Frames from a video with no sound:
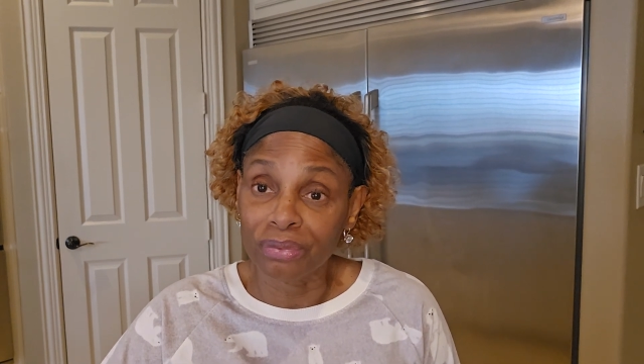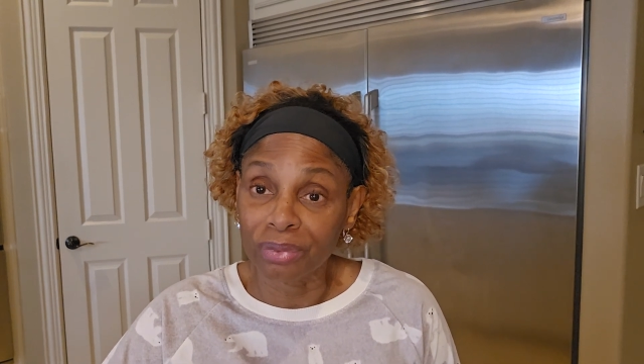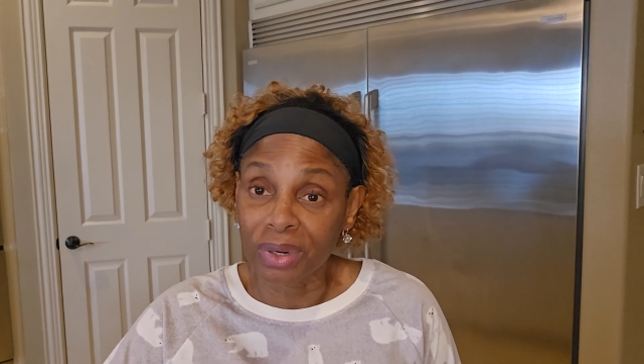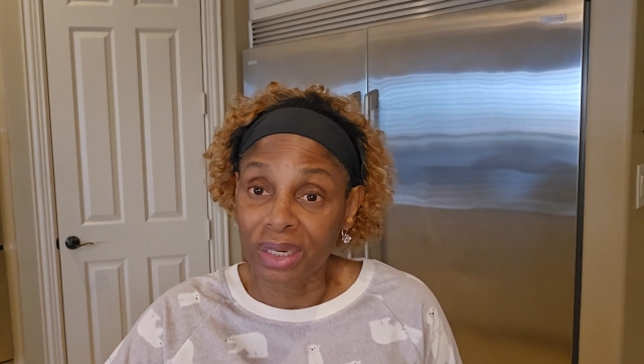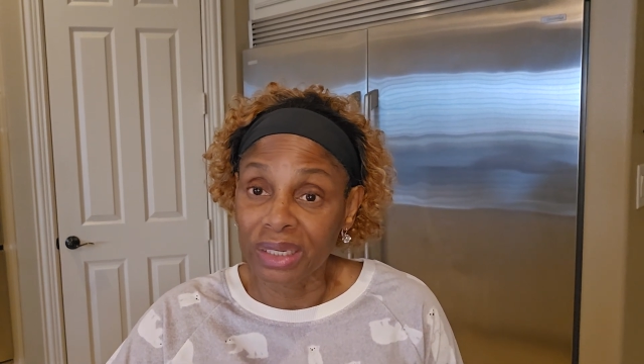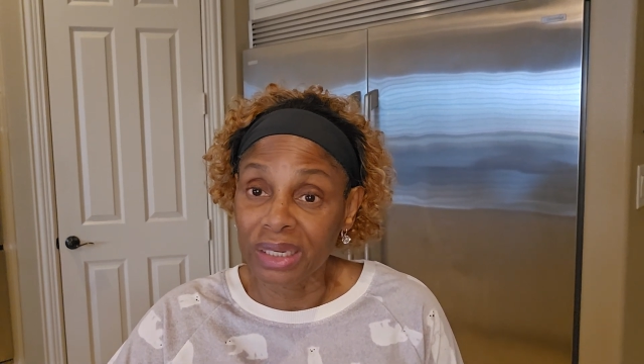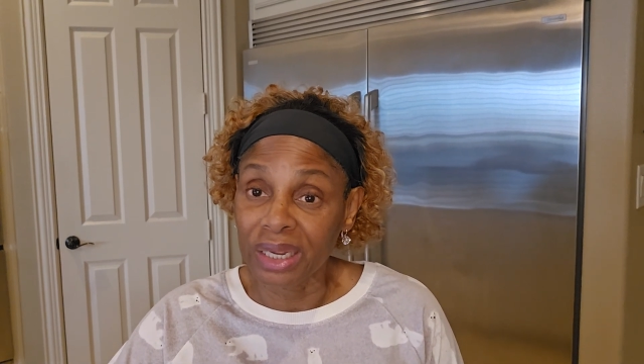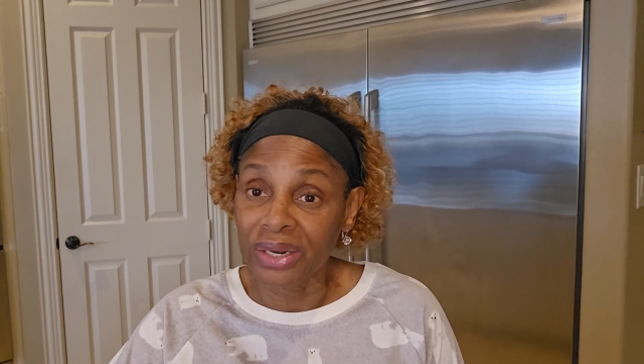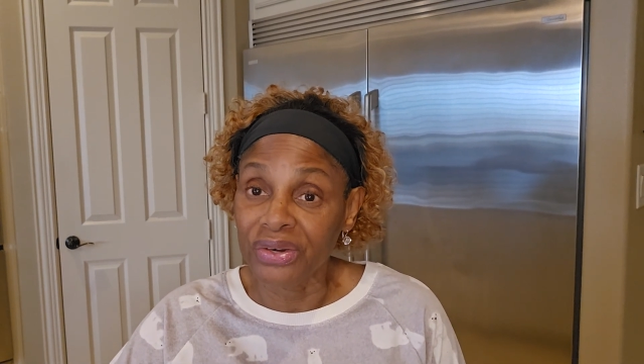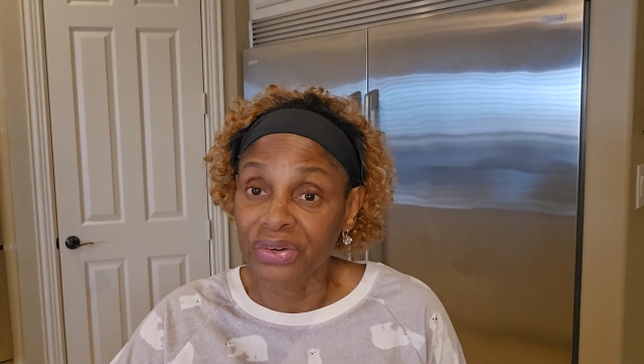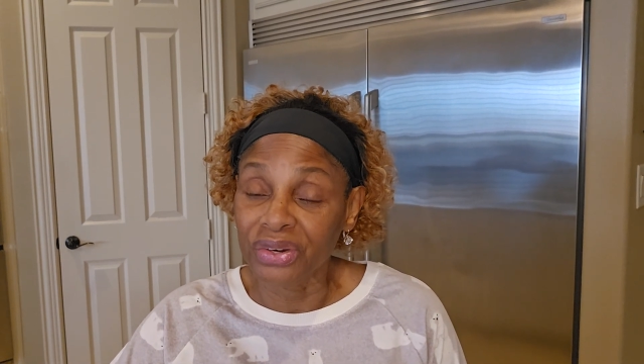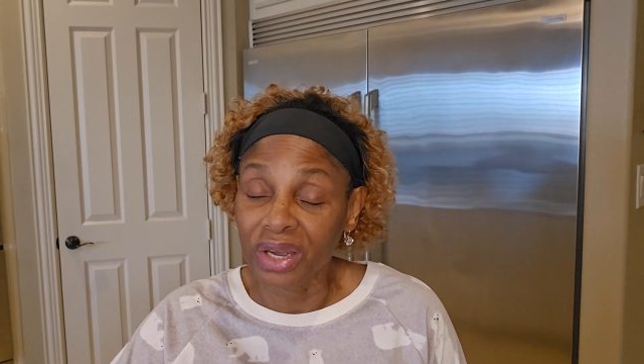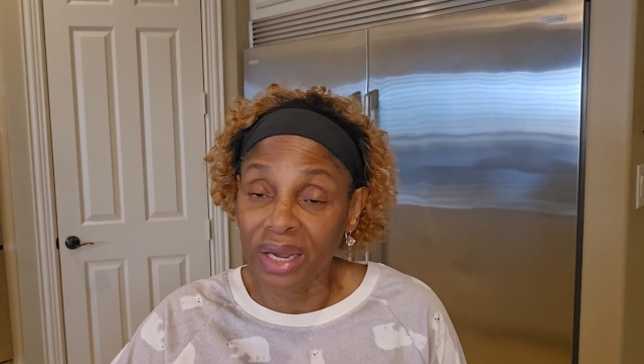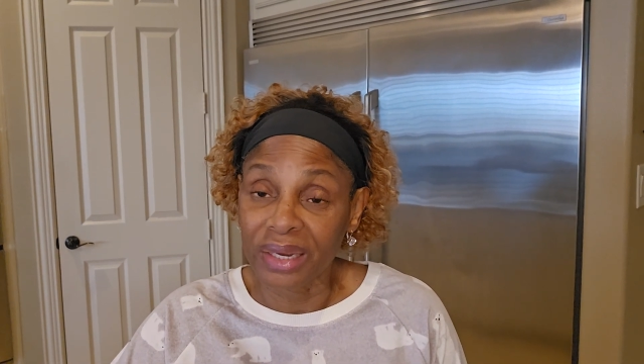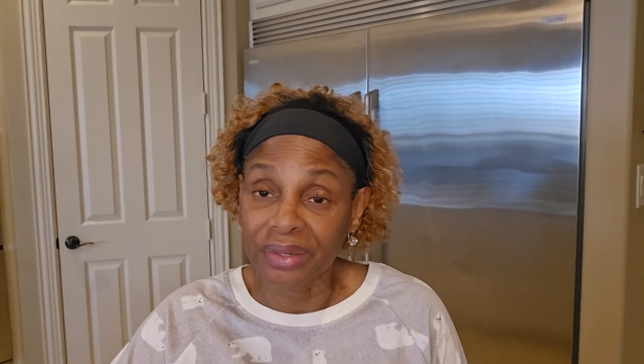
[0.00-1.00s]
ready and
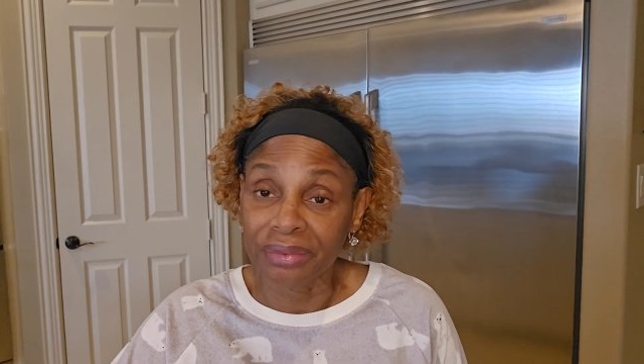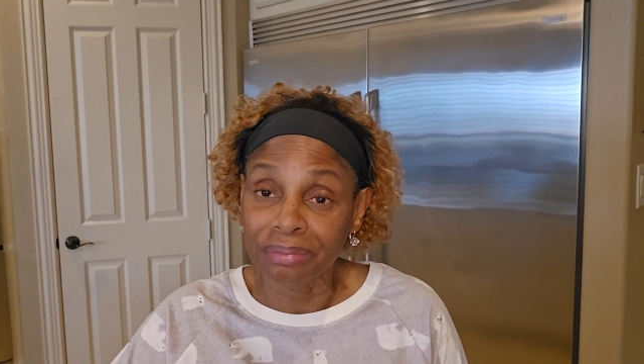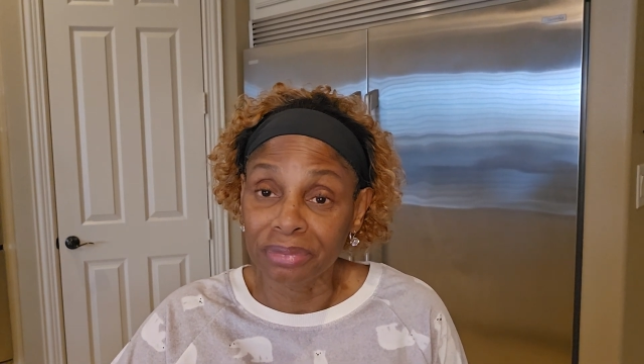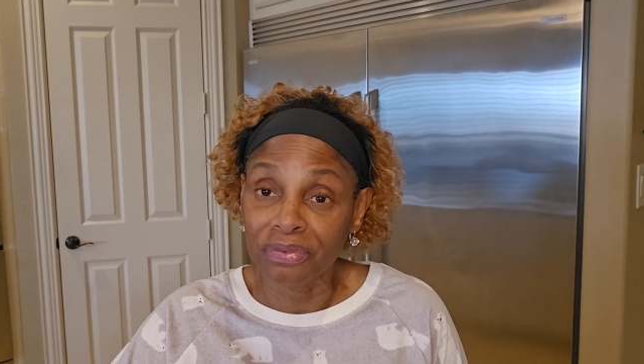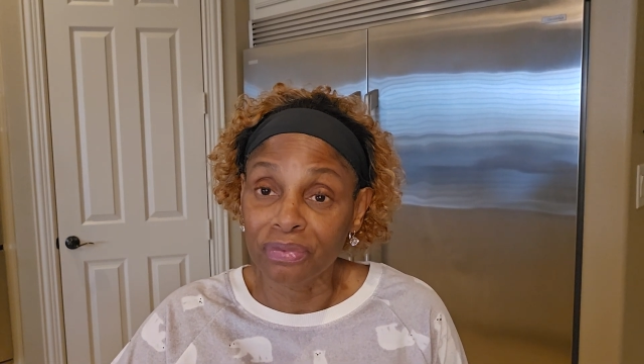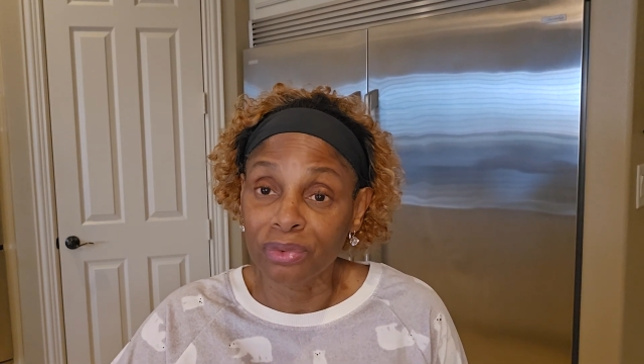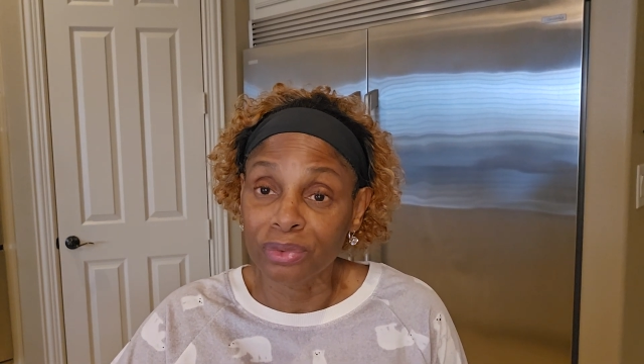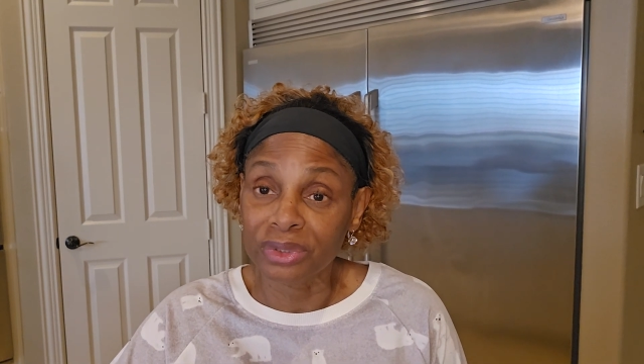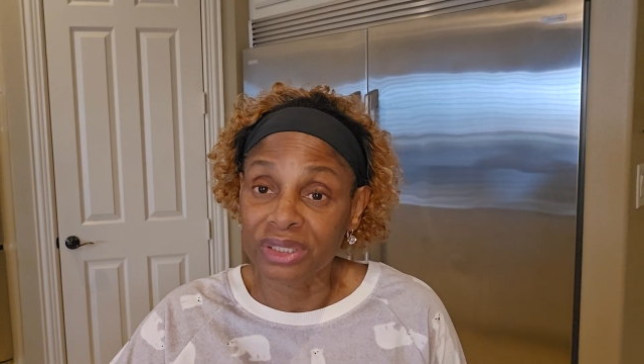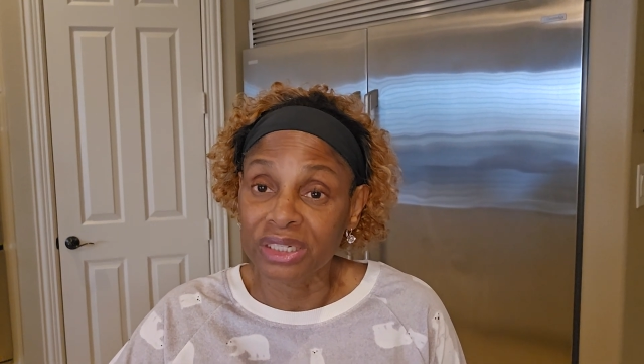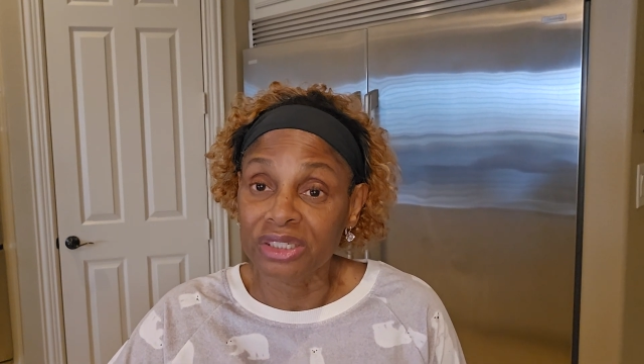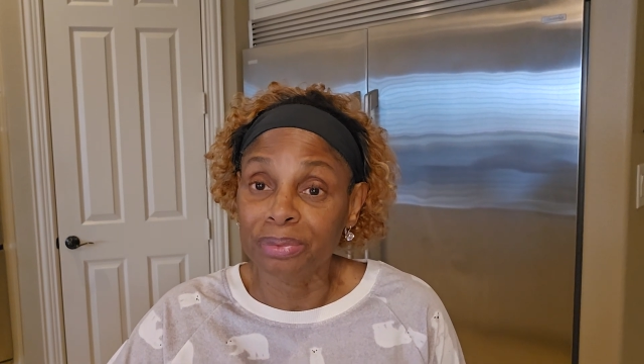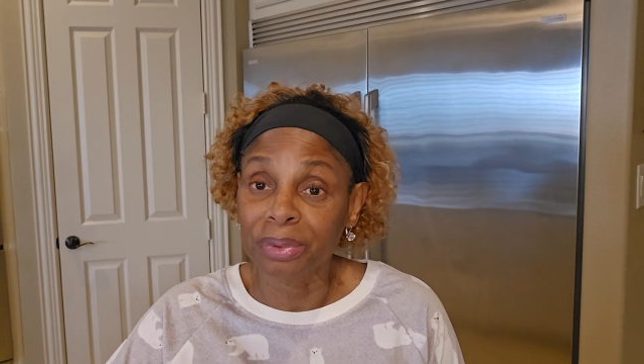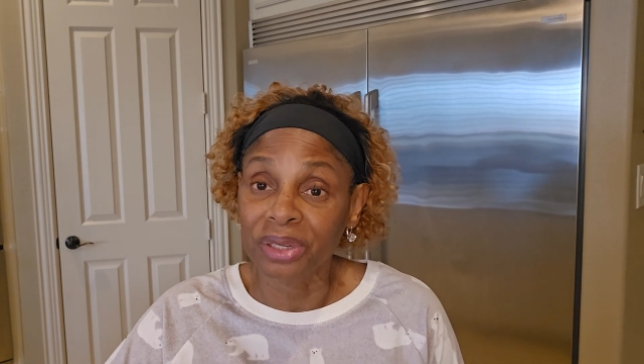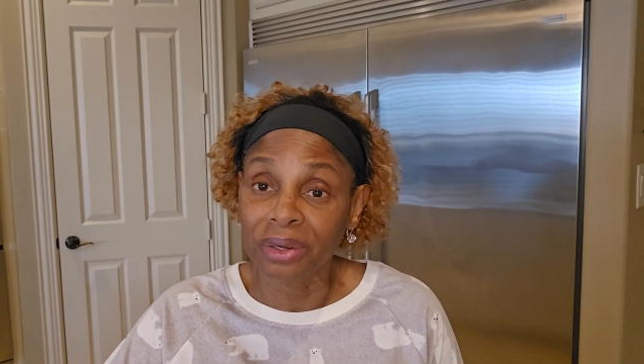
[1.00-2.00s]
done before
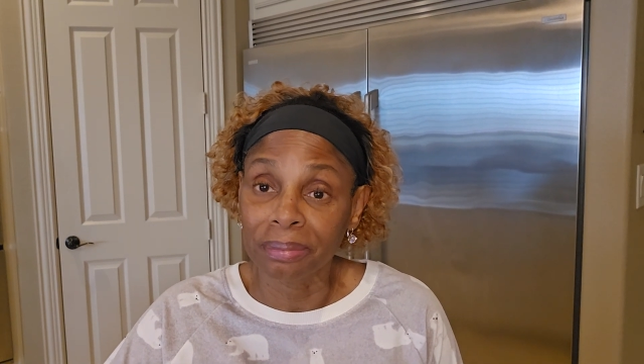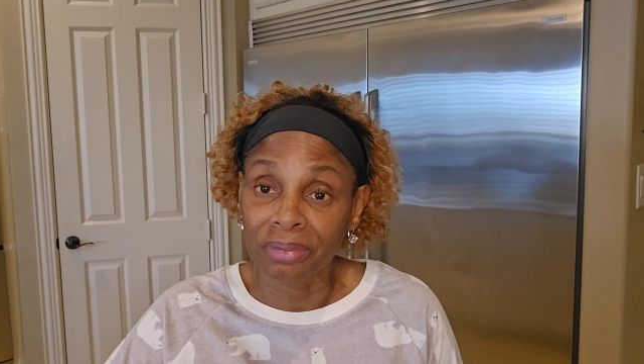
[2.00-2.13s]
6 p.m.